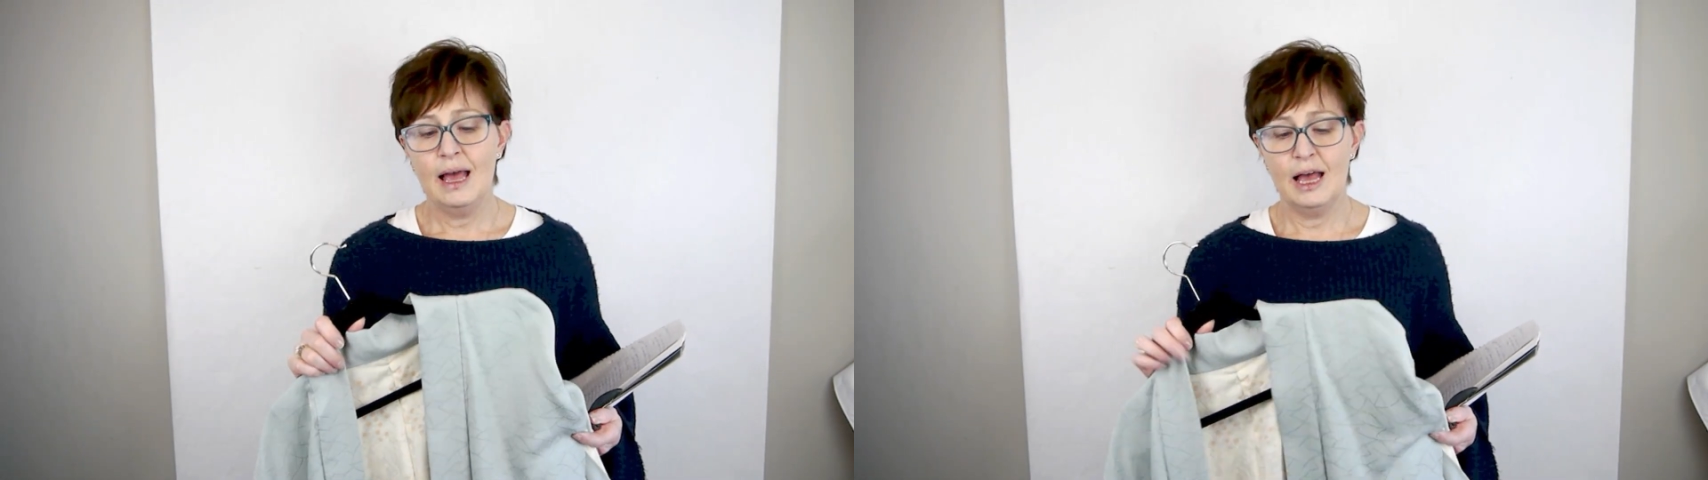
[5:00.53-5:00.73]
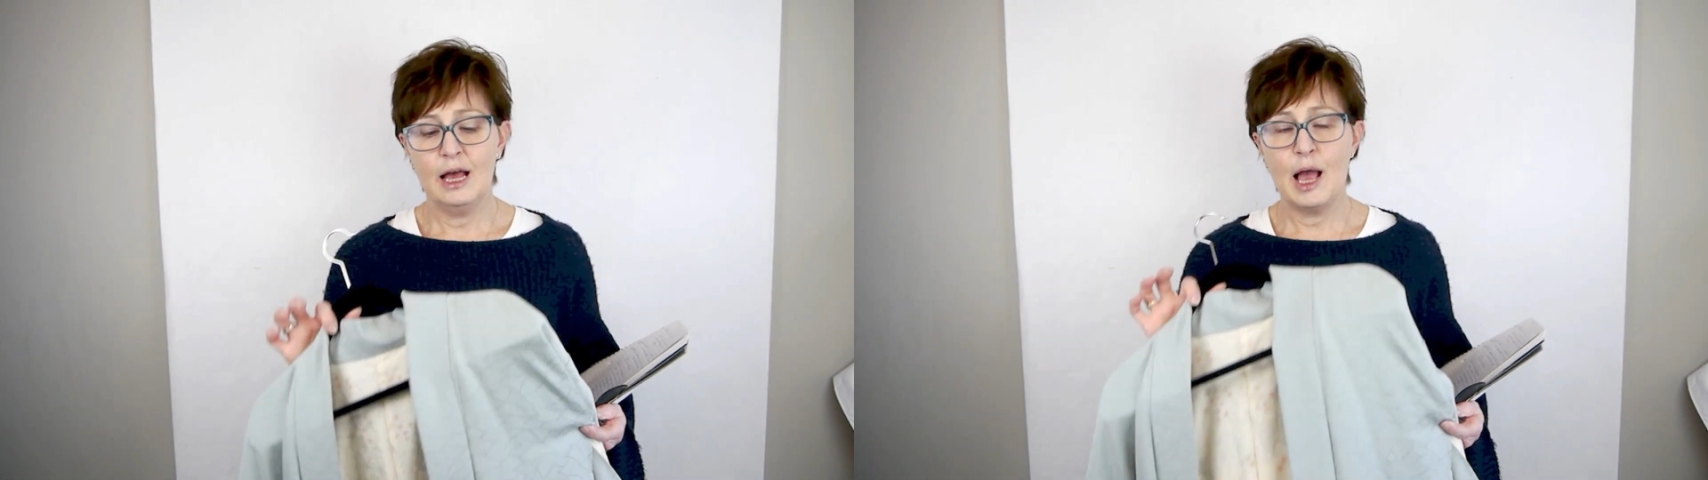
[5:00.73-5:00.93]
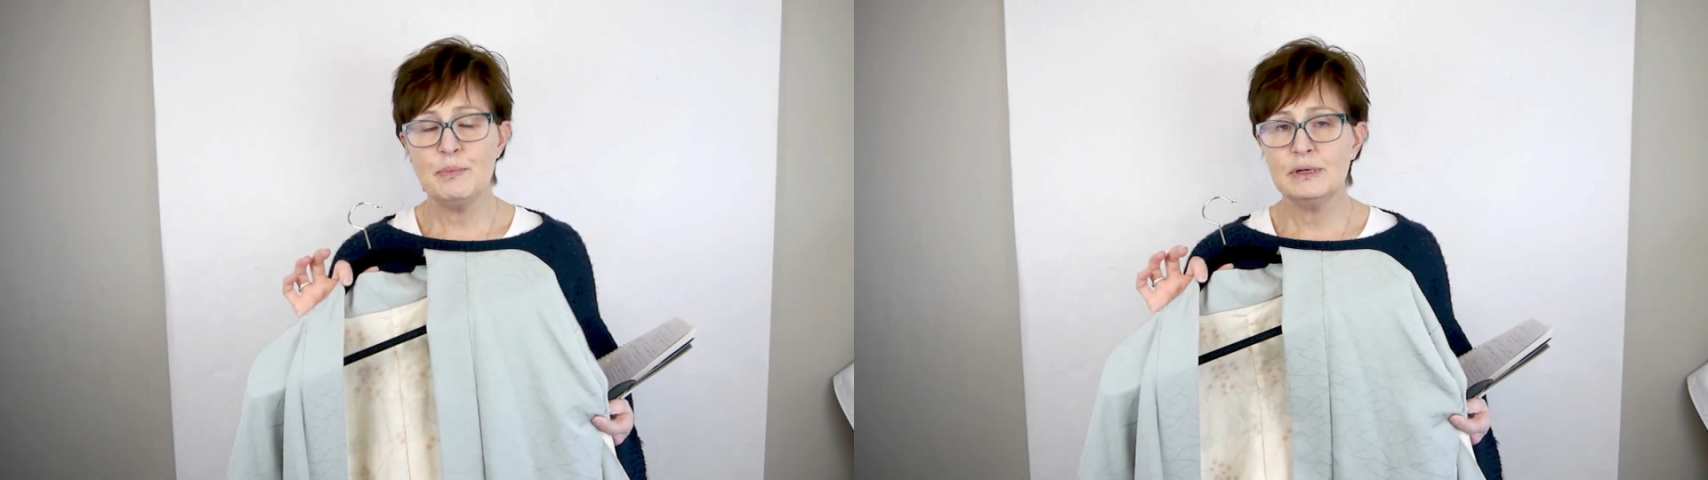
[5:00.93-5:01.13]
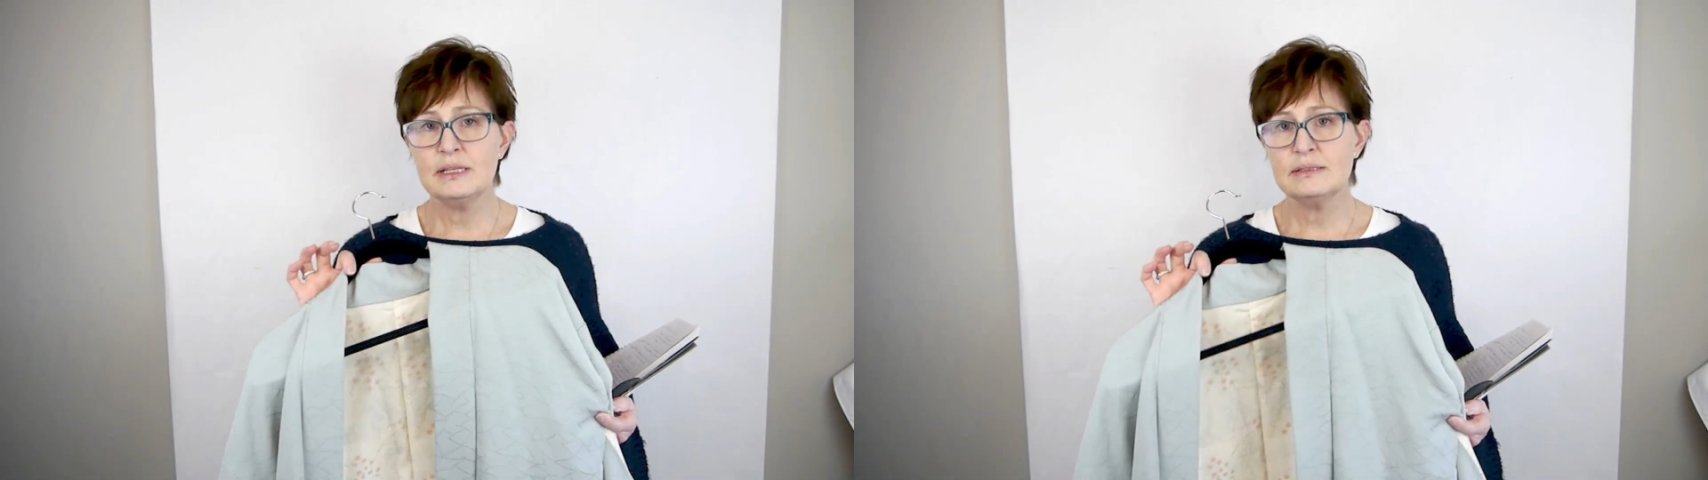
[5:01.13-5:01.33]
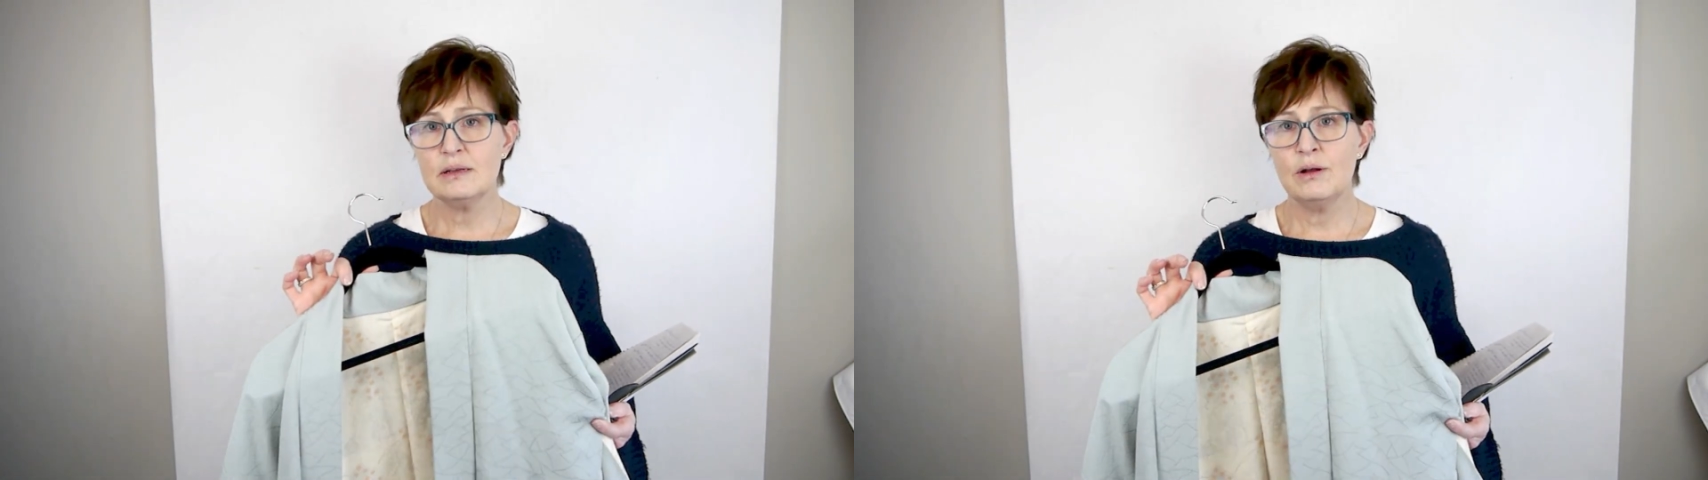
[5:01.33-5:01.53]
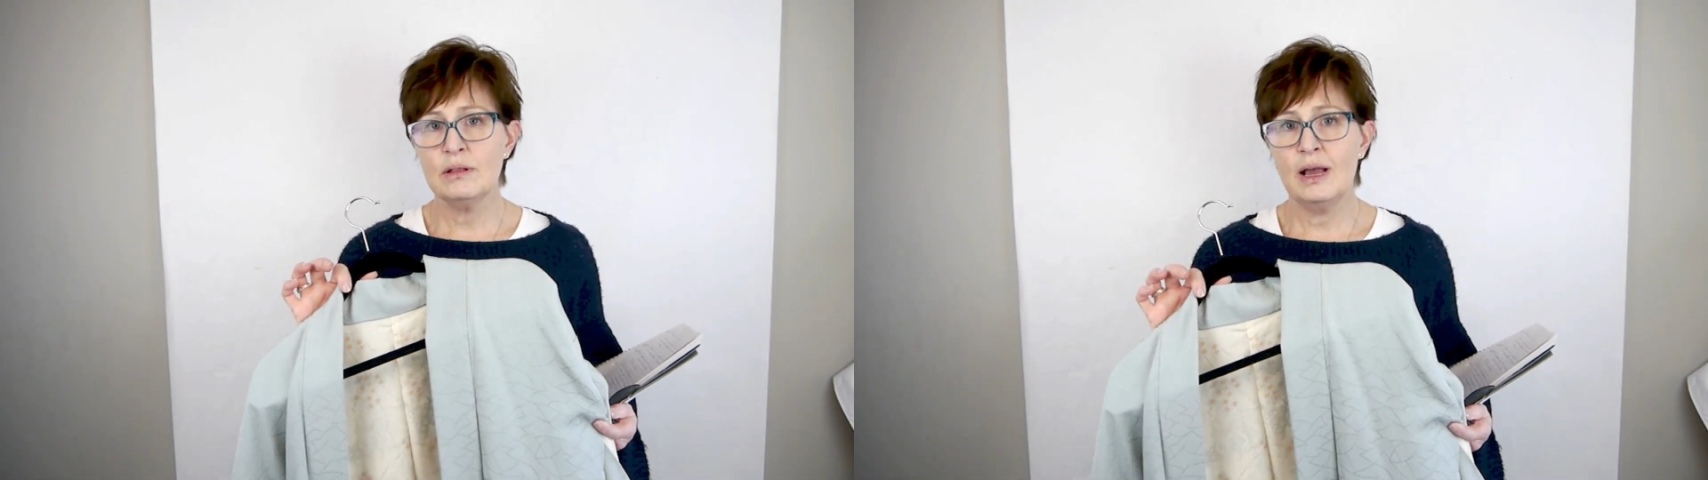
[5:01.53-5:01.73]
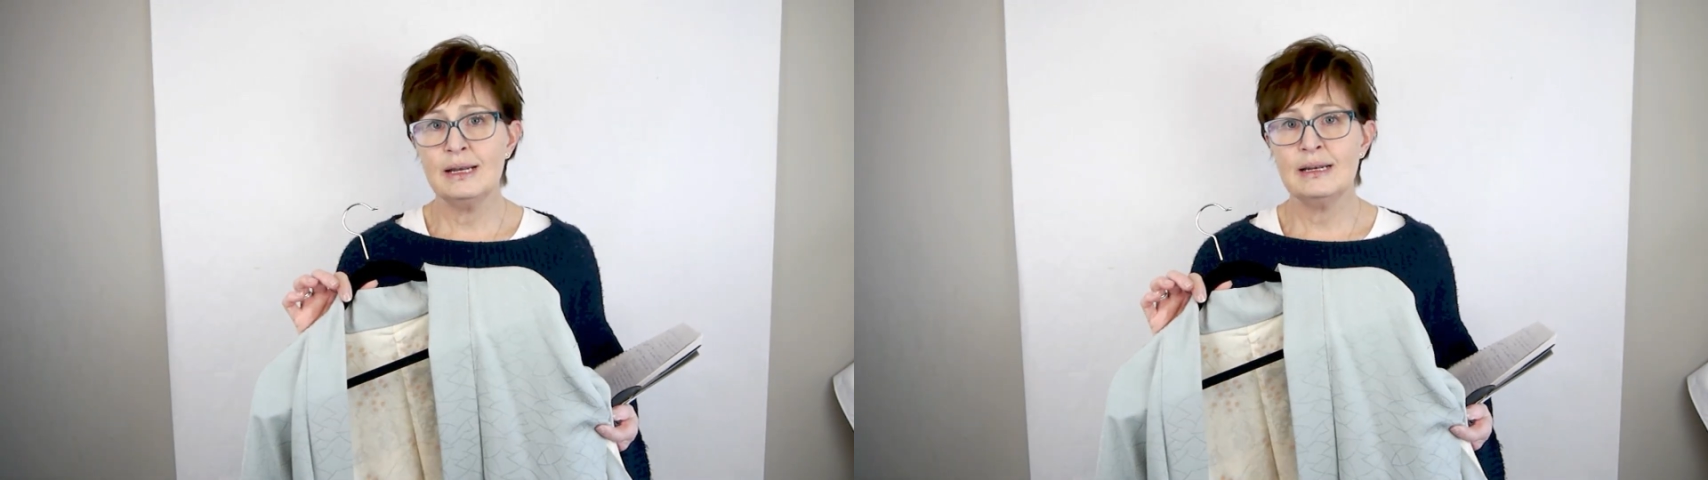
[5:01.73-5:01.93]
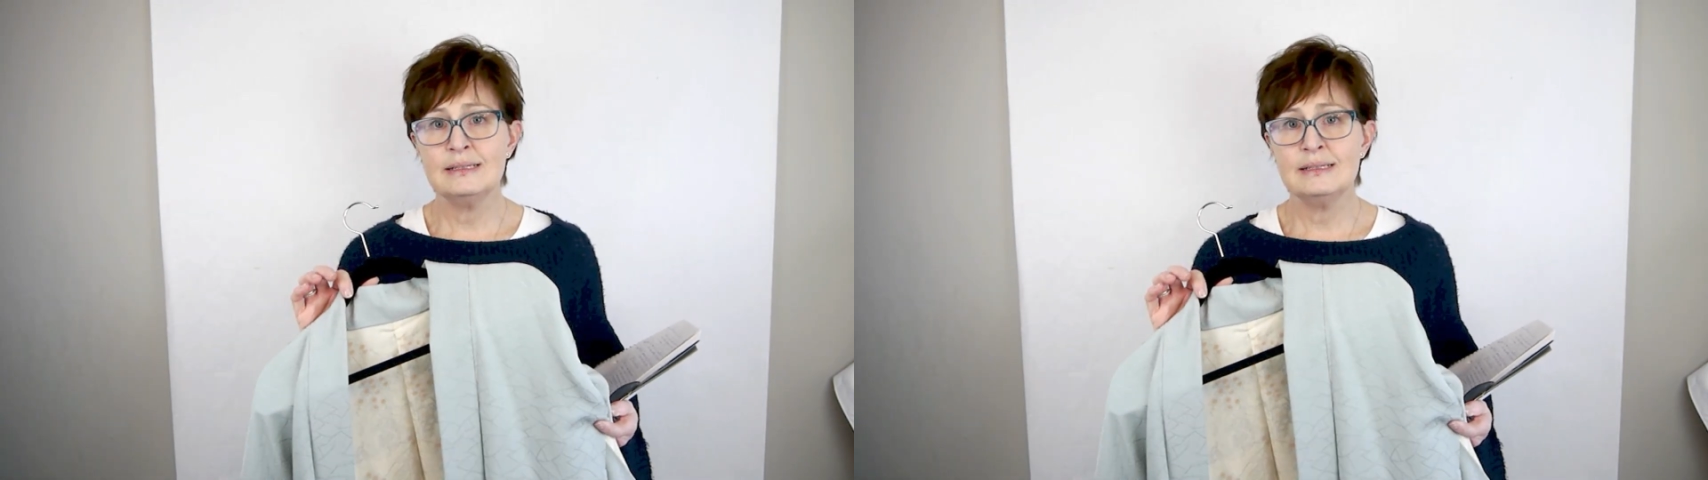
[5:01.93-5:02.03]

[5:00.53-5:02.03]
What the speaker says: I put this online and